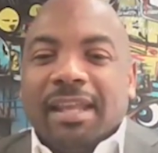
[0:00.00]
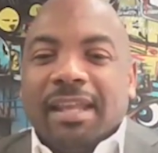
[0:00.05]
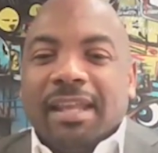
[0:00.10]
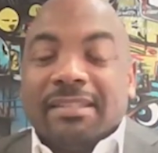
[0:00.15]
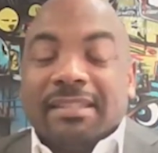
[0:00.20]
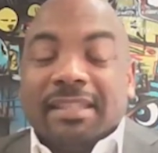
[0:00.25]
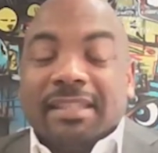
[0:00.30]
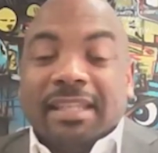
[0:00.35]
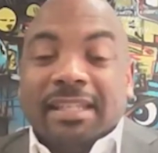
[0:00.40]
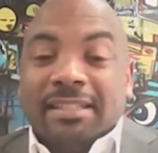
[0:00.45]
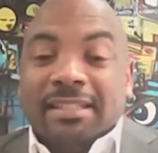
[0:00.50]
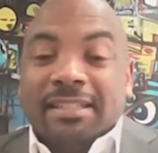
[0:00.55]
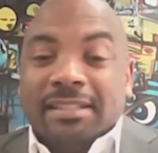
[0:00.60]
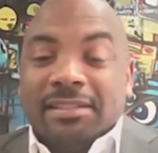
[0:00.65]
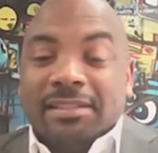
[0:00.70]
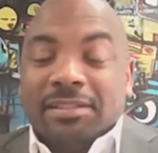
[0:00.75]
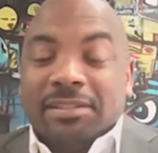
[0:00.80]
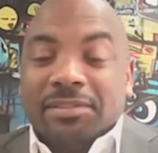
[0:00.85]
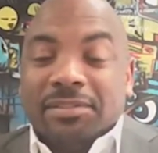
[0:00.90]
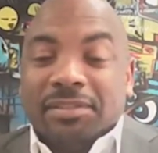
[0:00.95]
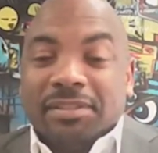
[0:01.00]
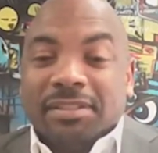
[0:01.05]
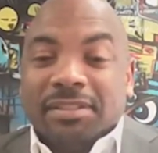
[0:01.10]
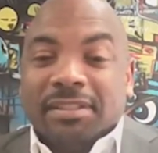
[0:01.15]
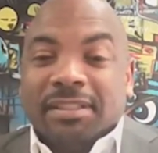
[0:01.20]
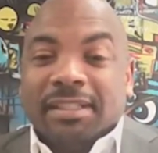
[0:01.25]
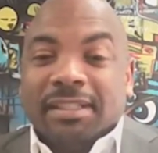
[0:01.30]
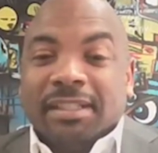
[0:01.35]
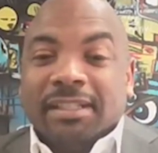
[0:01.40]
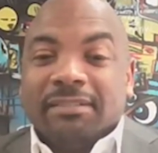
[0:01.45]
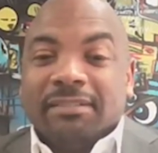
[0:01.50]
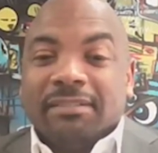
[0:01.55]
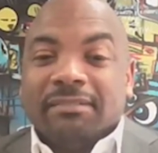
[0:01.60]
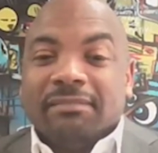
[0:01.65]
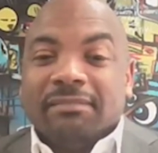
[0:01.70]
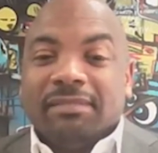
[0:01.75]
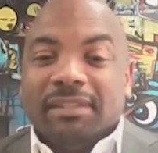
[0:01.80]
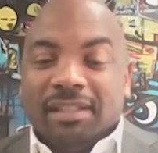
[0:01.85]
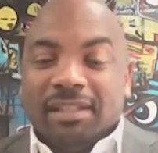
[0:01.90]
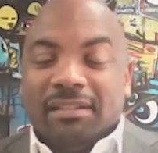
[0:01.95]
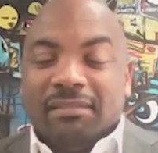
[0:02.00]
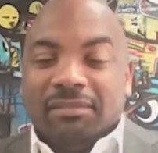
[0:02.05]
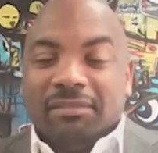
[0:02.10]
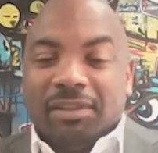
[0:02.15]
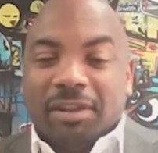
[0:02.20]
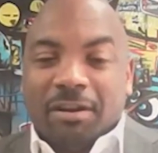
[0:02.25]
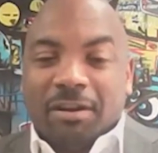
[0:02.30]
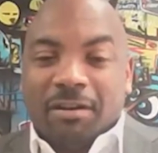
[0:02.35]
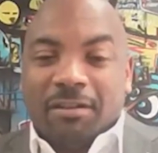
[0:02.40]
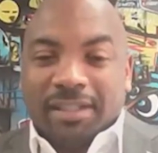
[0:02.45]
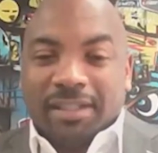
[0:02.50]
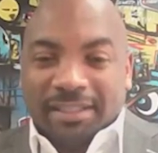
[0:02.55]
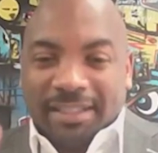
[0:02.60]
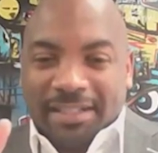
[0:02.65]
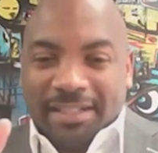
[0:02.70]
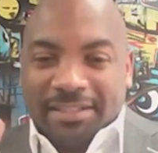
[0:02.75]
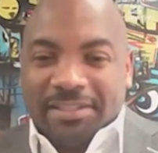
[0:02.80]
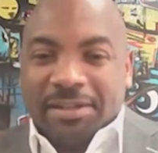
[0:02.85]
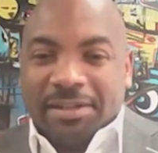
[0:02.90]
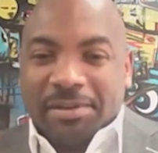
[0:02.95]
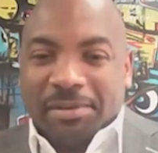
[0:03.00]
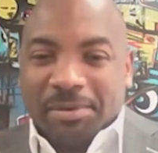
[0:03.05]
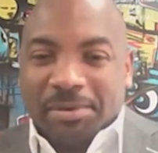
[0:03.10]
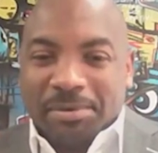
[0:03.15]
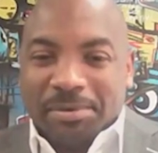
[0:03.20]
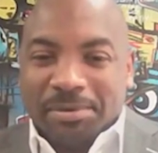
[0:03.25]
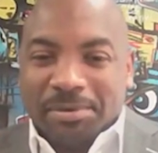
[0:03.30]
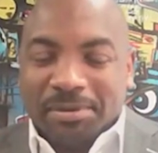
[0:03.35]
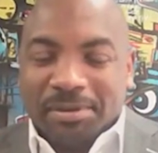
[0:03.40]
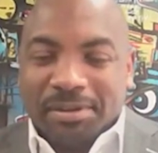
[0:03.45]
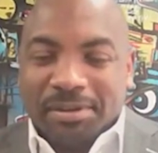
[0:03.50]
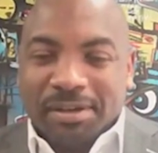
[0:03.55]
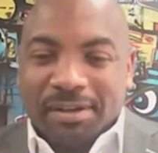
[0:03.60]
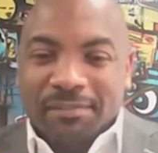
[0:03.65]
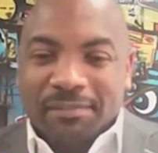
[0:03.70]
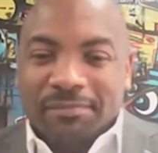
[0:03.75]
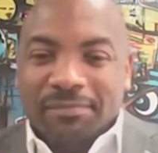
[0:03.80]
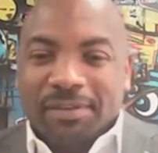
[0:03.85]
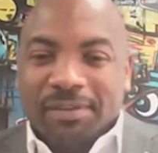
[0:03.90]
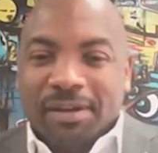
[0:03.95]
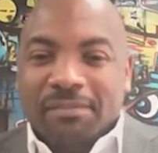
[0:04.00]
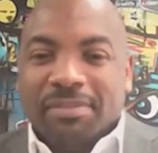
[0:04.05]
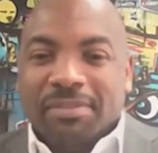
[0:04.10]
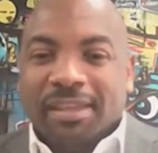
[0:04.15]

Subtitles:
it's easy to just get caught in that tunnel of